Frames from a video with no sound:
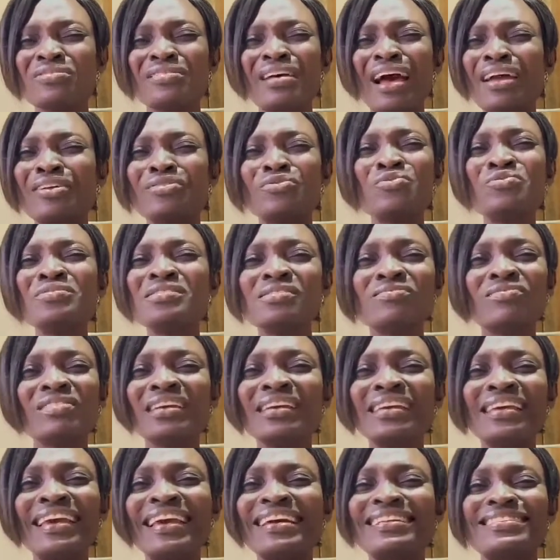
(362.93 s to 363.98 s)
I don't
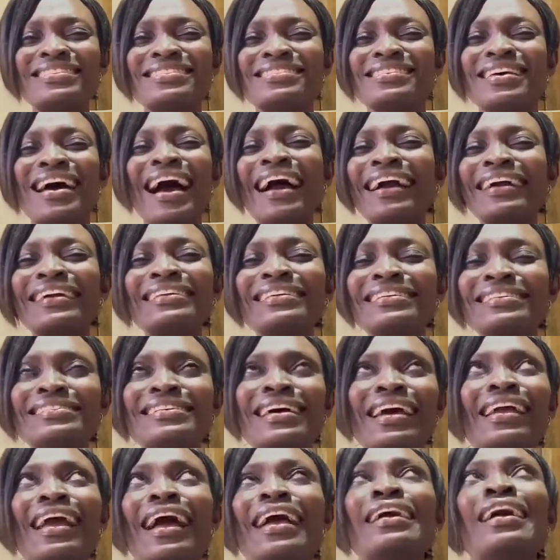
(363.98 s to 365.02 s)
even get acne.
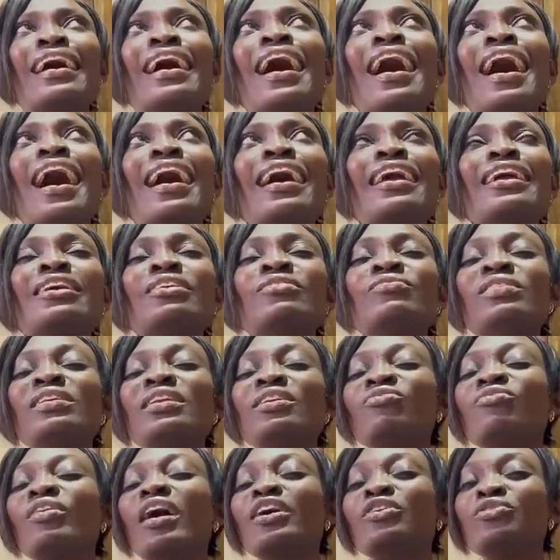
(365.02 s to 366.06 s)
Like I, even
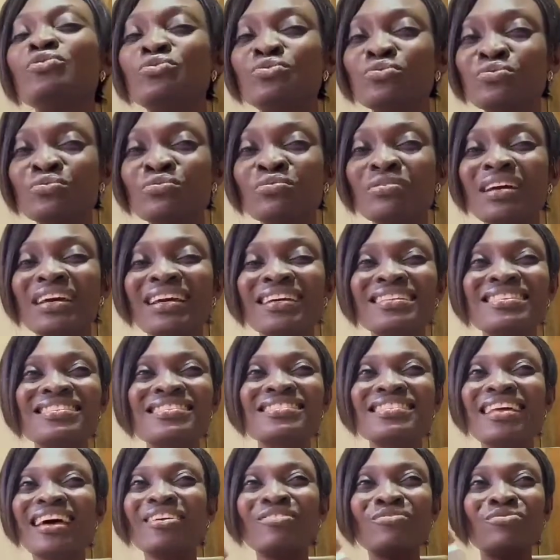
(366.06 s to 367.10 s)
if I do,
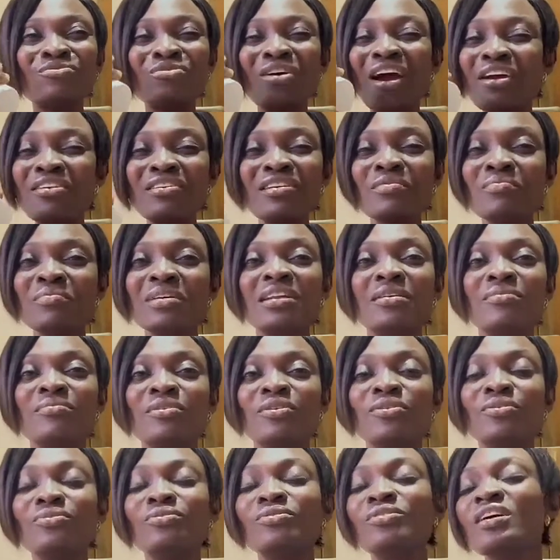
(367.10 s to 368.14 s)
it's like very
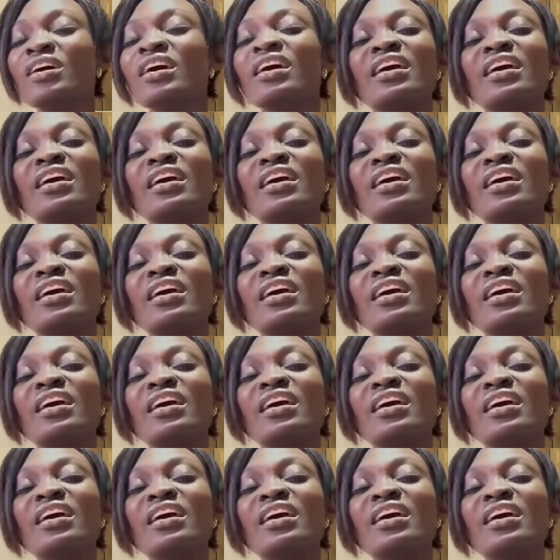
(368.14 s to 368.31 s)
minimal.